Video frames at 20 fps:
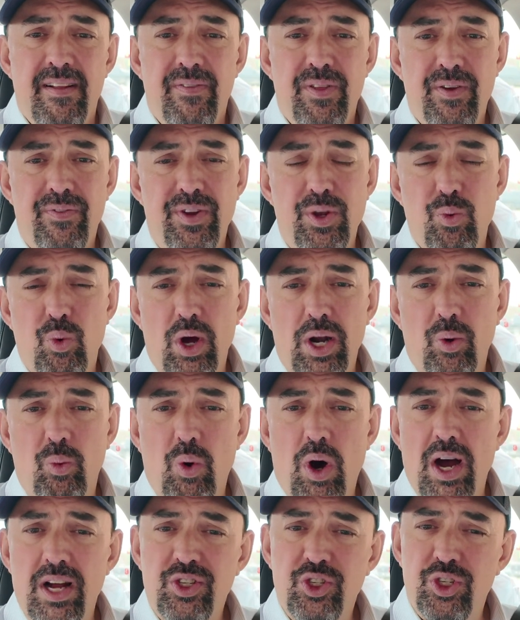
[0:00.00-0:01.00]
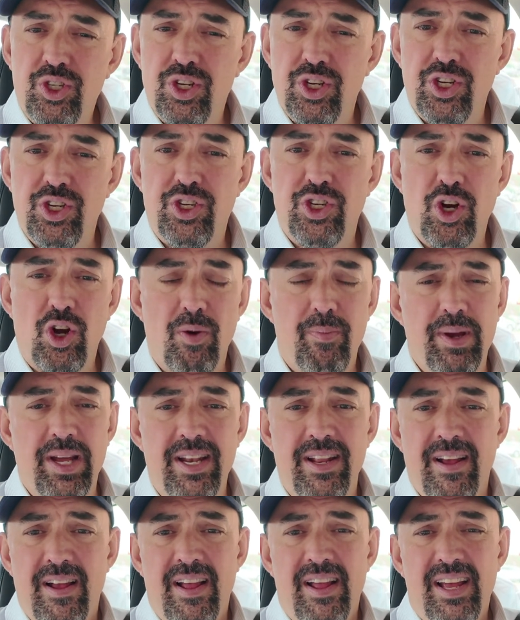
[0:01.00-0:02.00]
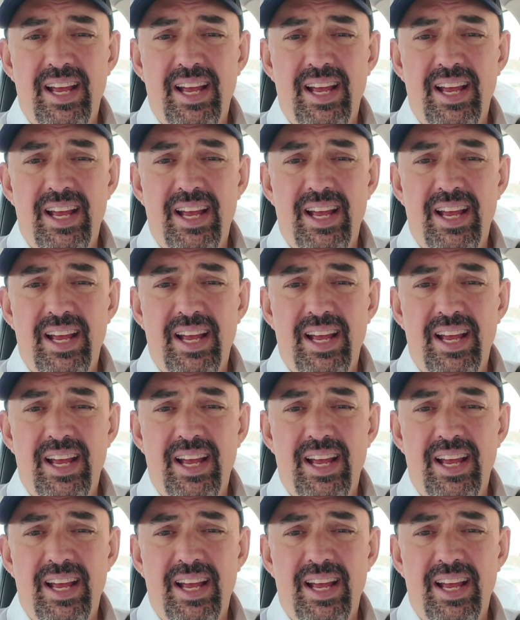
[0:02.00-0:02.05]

if you want to watch to determine